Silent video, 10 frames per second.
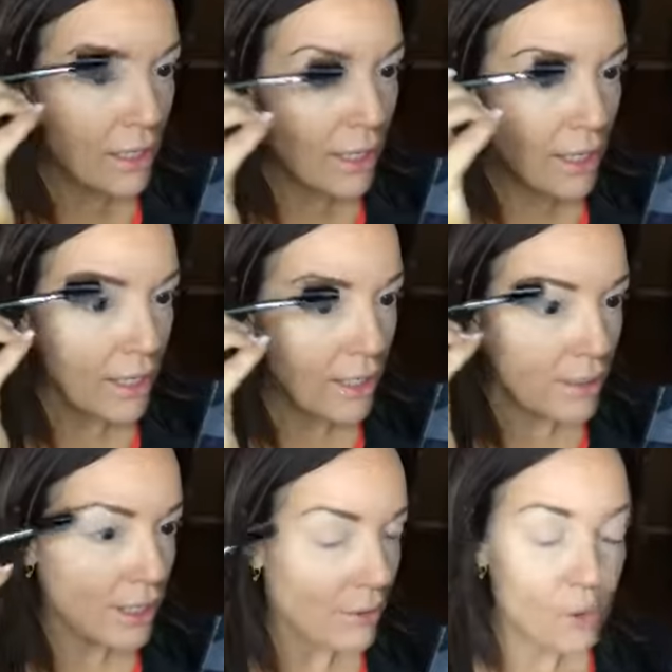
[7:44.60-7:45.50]

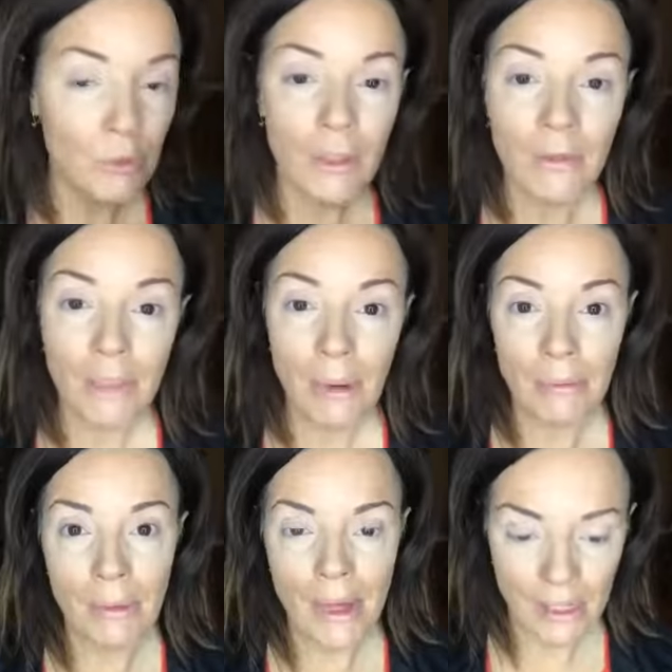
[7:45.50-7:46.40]
and I was really, really bummed
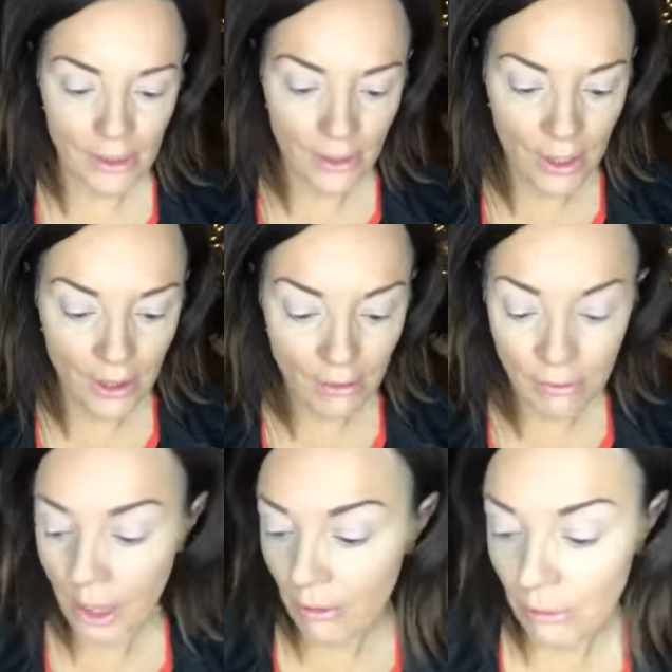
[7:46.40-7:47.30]
about it. So they are,
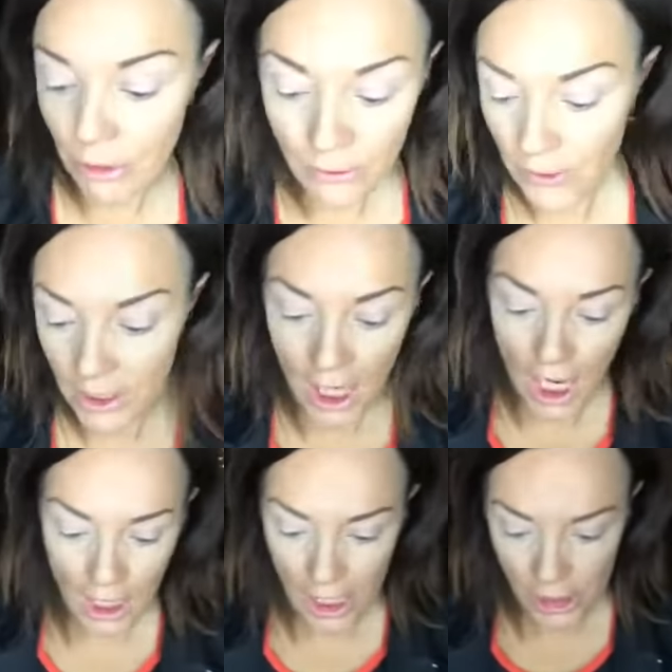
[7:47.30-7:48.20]
they removed the
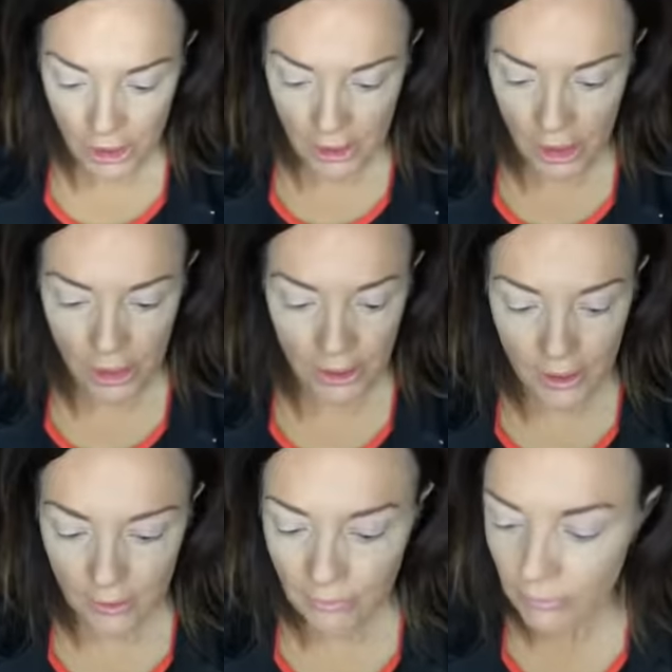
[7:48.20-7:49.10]
eyelash
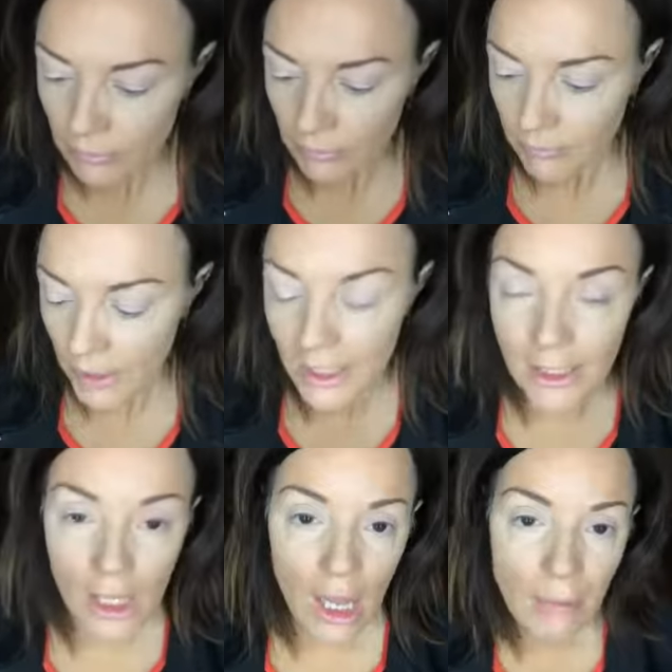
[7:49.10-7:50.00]
extensions. And I
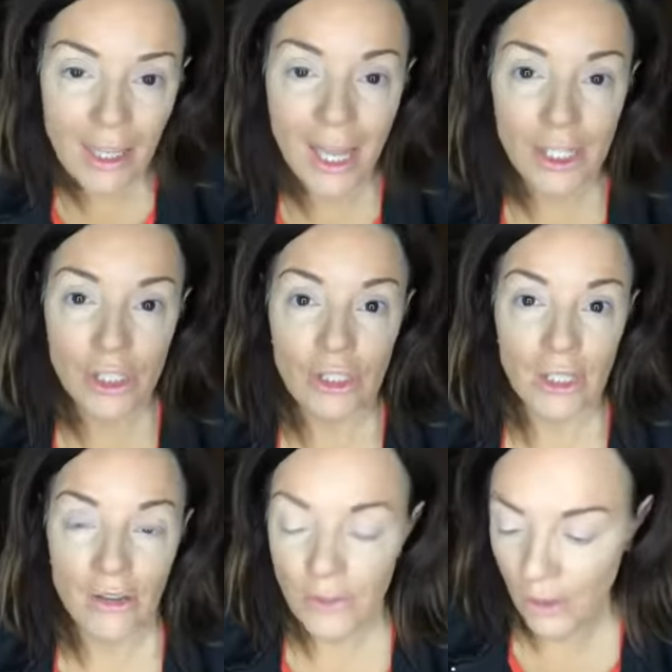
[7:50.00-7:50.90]
still have my lashes
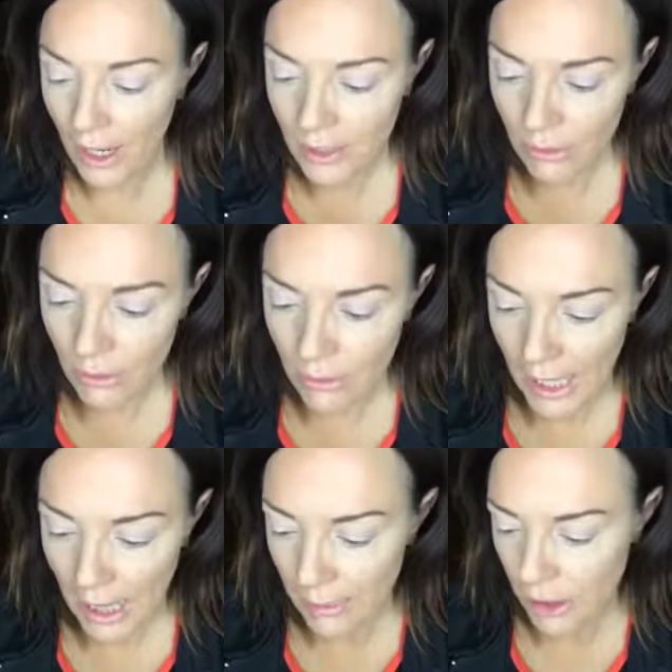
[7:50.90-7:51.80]
left, okay, so no
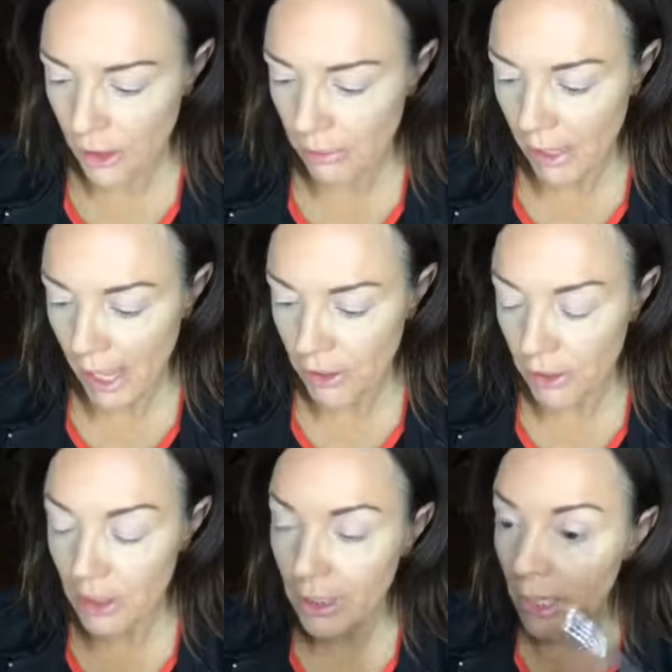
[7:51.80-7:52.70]
damage to my
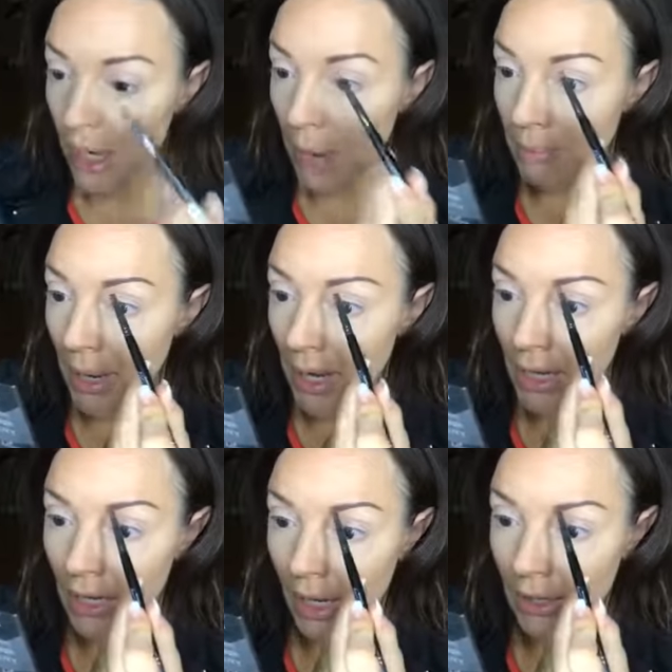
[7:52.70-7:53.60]
lashes. But
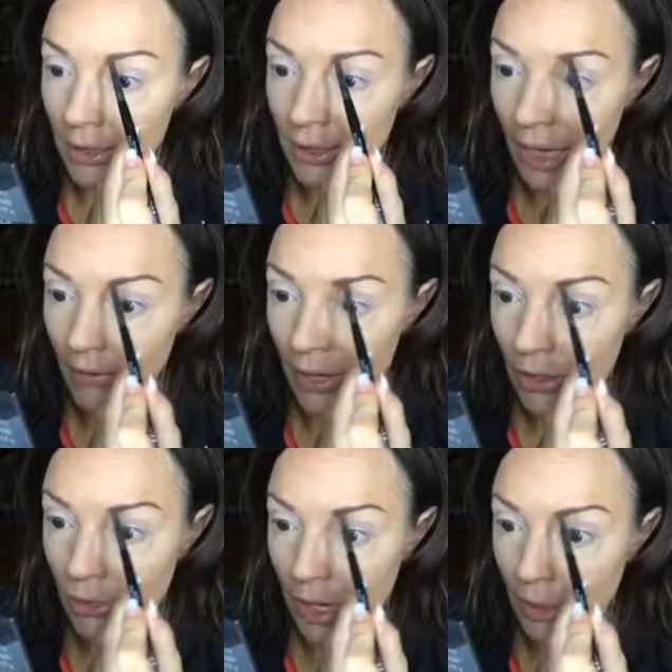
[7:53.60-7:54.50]
I didn't have that
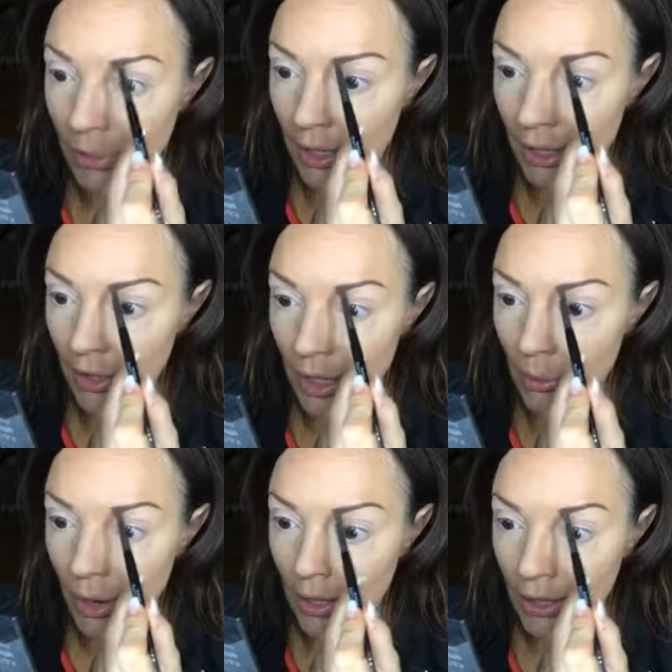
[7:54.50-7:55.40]
drama that I
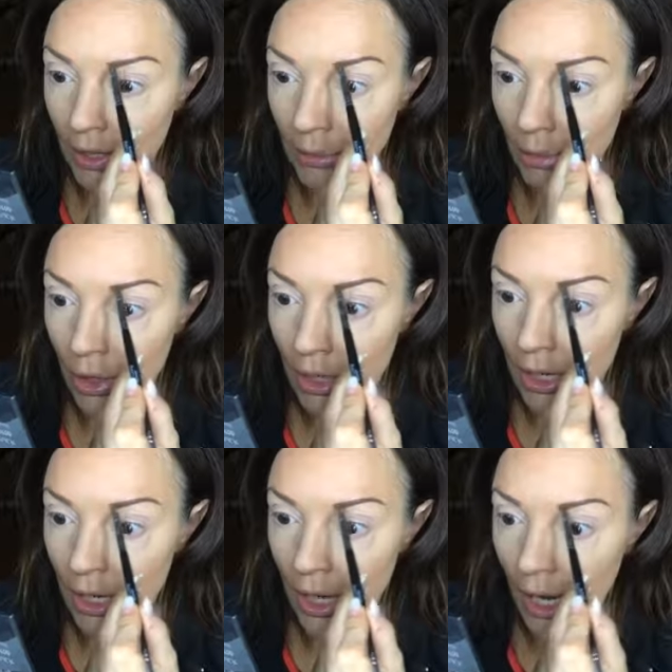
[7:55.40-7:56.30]
wanted anymore.
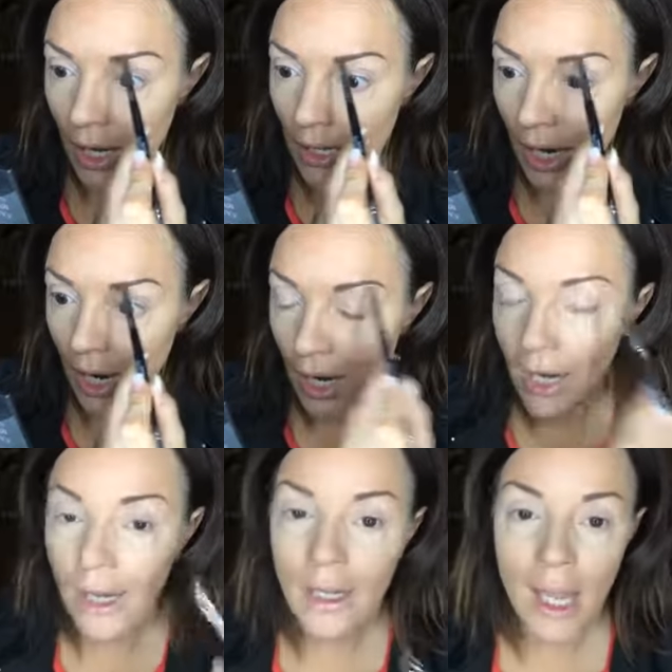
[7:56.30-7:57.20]
And
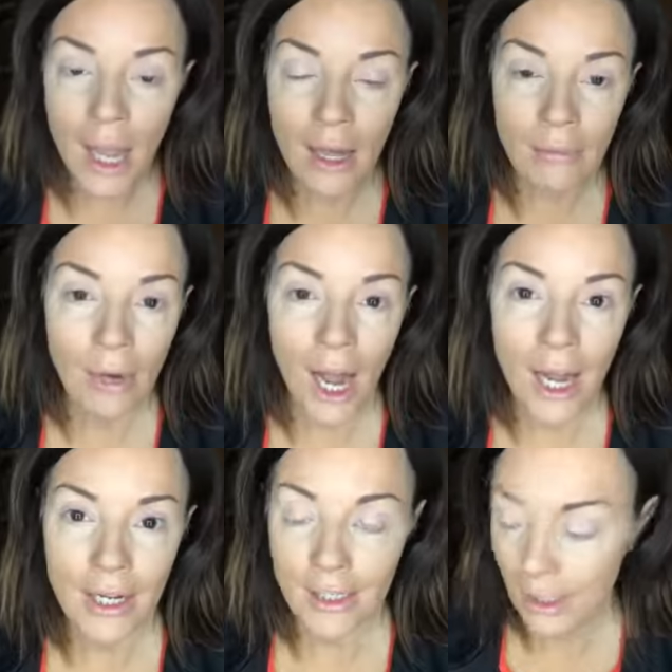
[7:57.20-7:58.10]
I am,
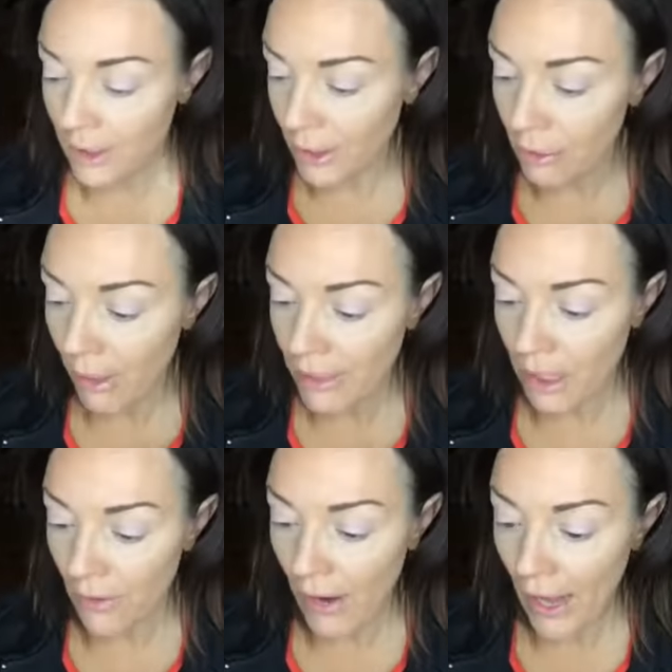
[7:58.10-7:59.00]
I consider
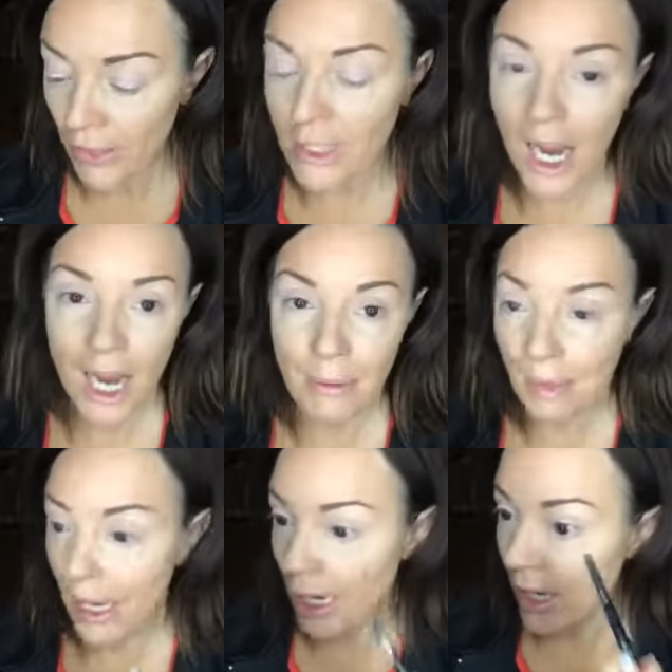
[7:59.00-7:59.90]
myself at the time
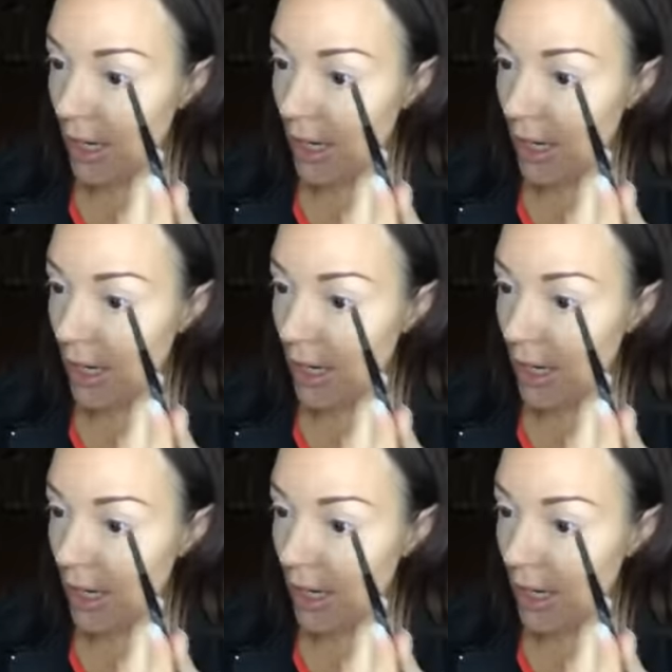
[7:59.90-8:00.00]
like